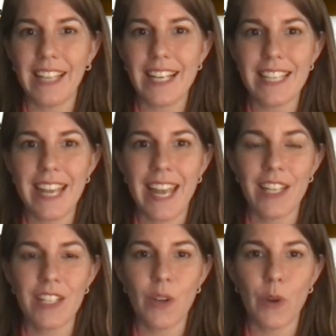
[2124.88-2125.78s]
And I'd like to
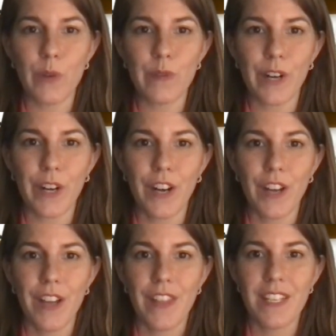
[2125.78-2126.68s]
hand
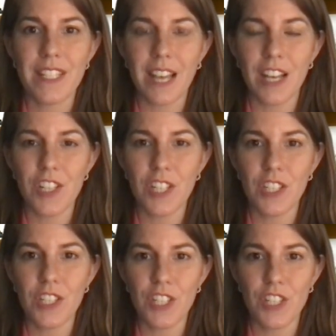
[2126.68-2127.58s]
over the
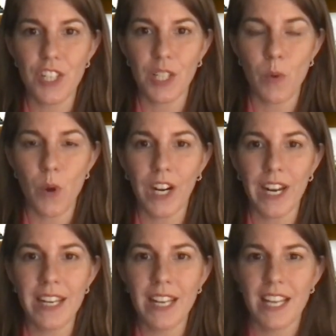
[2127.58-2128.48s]
discussion to Sheila
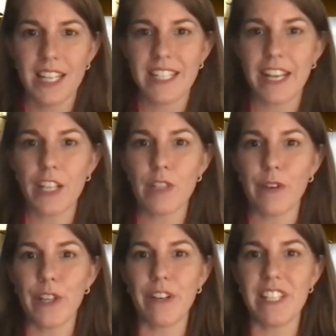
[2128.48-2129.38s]
Warren to take us
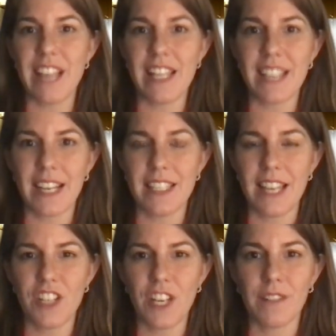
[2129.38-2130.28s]
further into that second
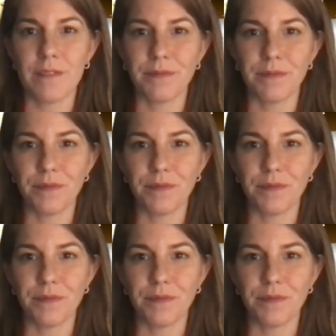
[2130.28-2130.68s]
session.